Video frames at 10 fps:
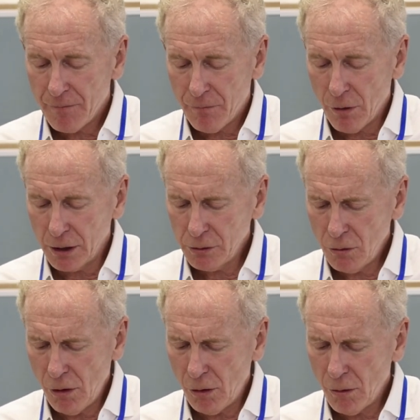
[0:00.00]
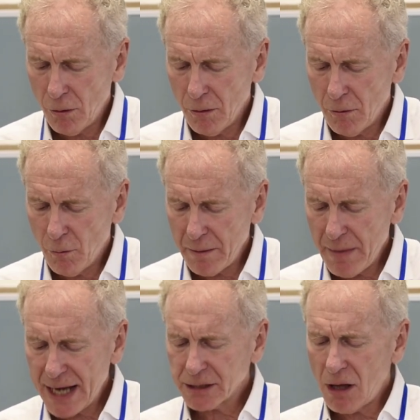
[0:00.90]
For Ellul, what
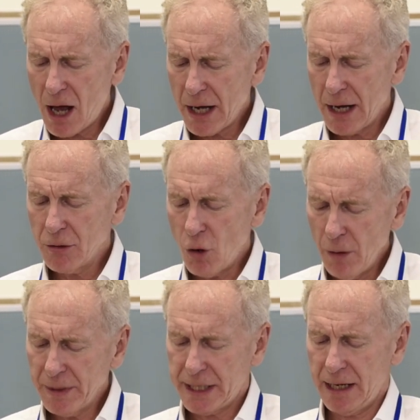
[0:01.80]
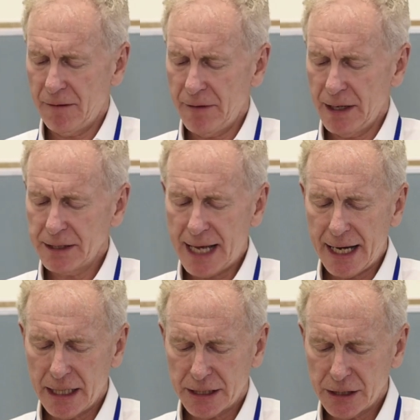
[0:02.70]
makes law normative is that
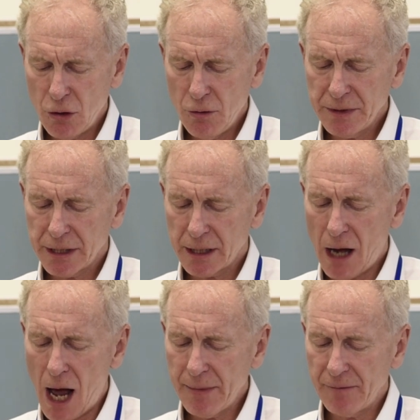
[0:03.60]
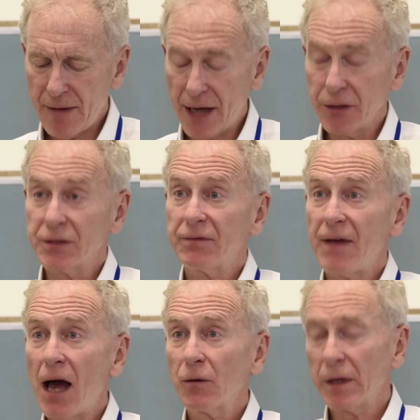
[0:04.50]
it assumes the common values
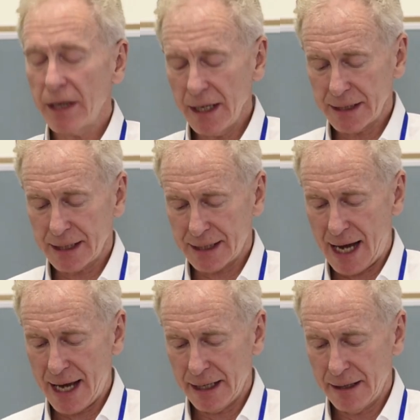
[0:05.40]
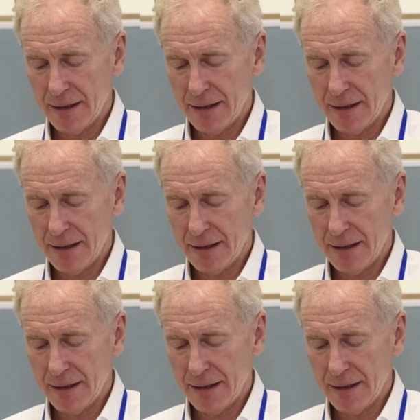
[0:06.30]
found within a society.